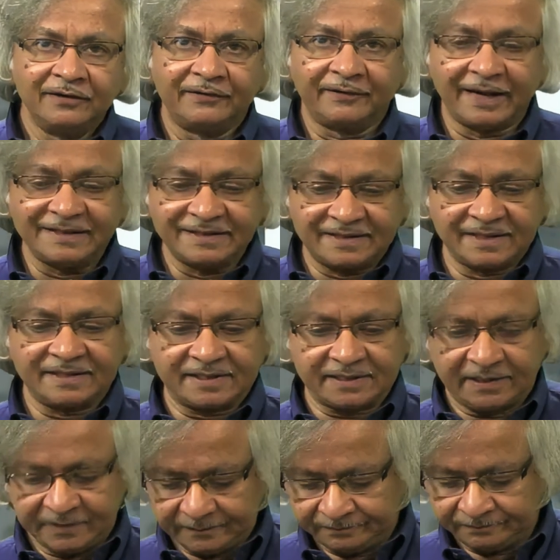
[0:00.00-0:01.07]

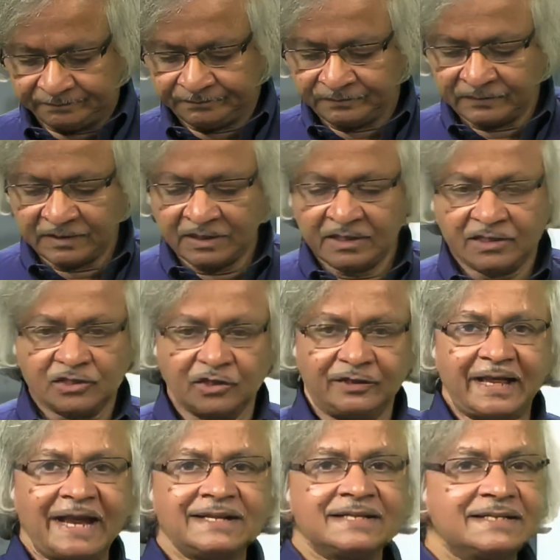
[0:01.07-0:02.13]
transistor. So
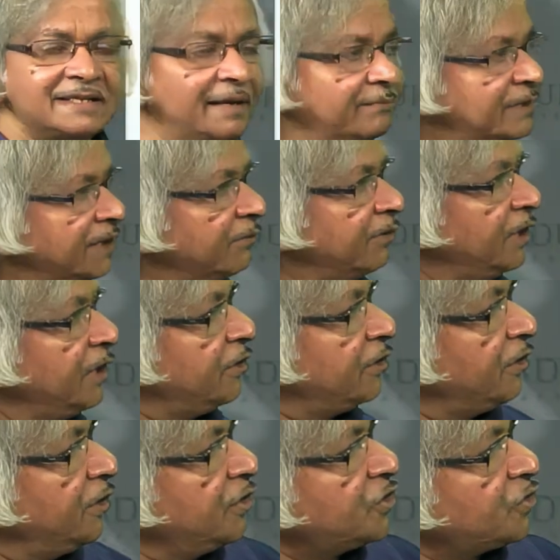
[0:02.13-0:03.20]
that's something we
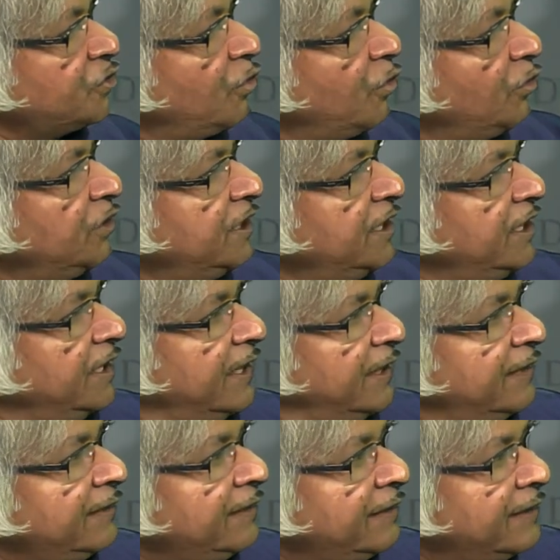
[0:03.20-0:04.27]
introduced only
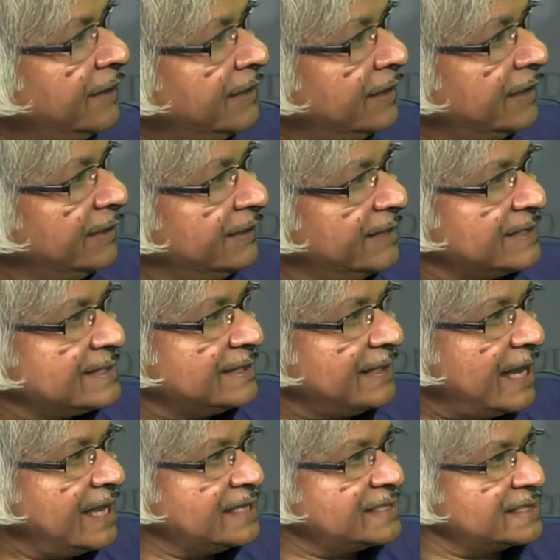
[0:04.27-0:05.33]
in this
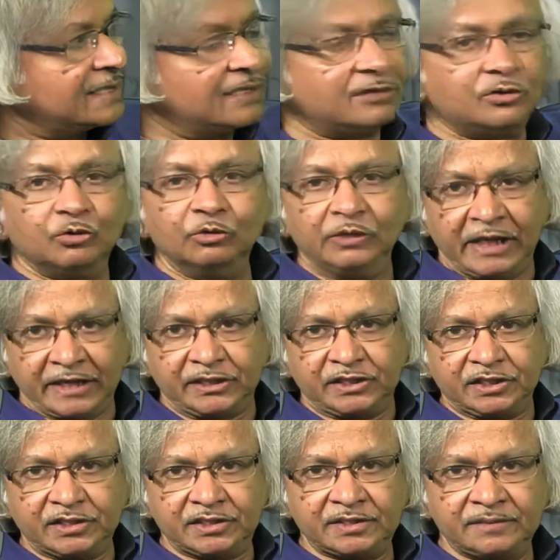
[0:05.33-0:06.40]
last two
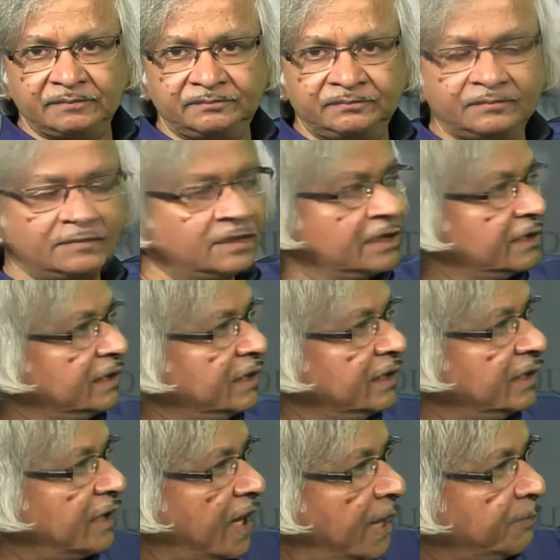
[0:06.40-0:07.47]
lectures.
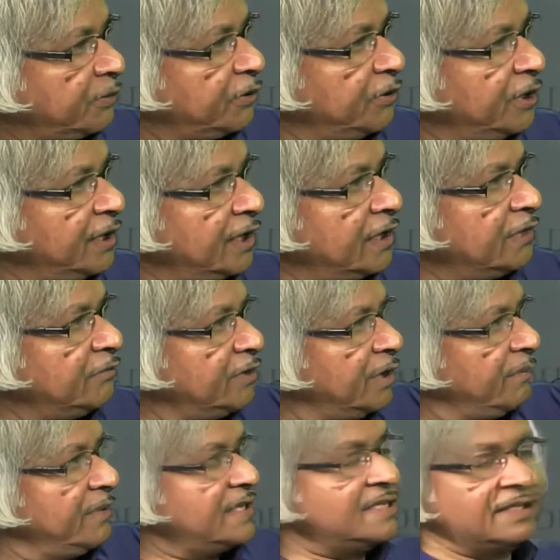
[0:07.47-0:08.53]
Up to here, we
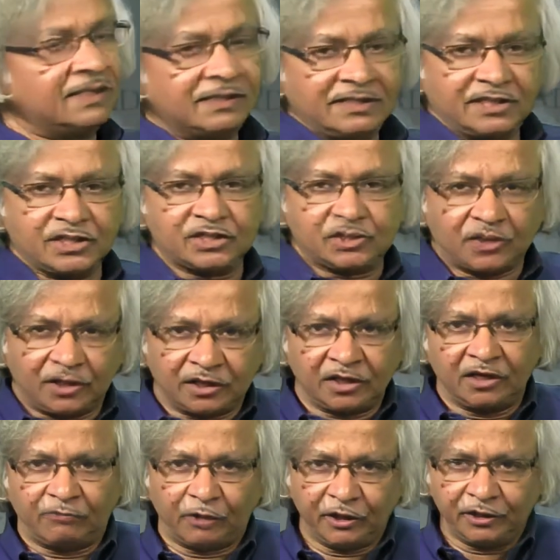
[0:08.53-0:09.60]
are basically just talking
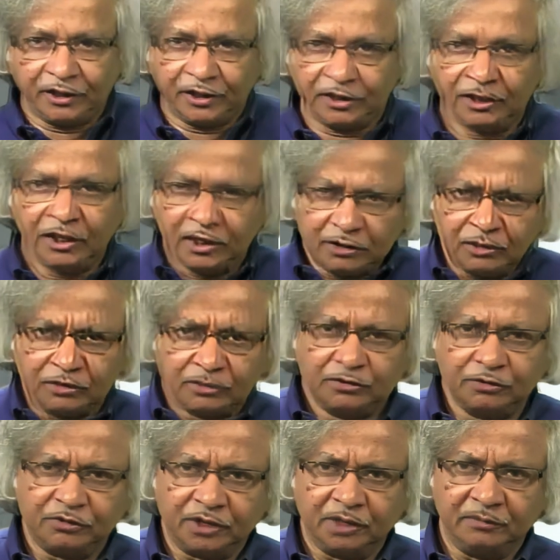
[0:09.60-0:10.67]
of ordinary
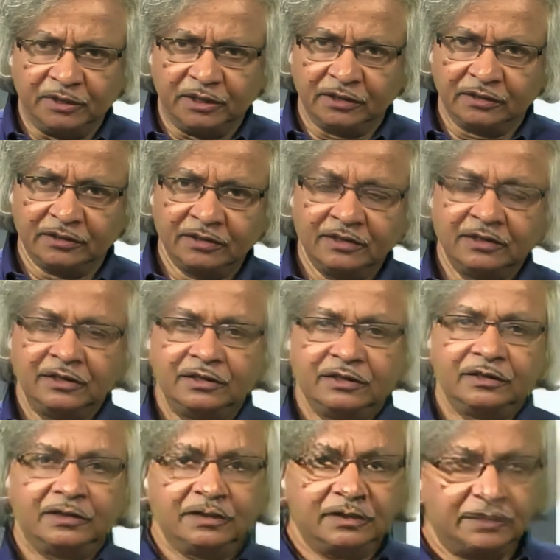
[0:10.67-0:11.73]
two-terminal
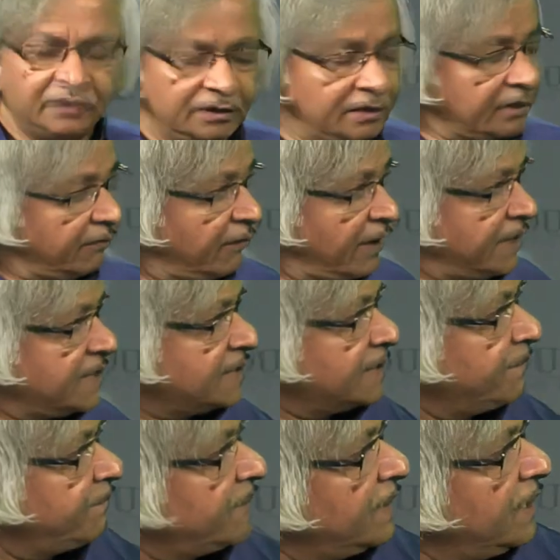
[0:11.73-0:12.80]

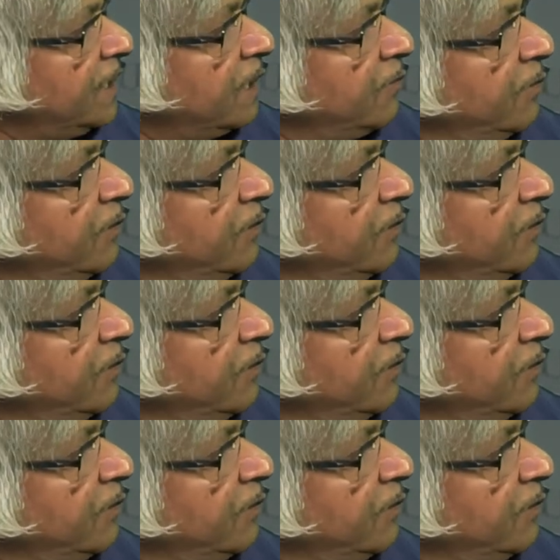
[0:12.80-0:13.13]
device. Here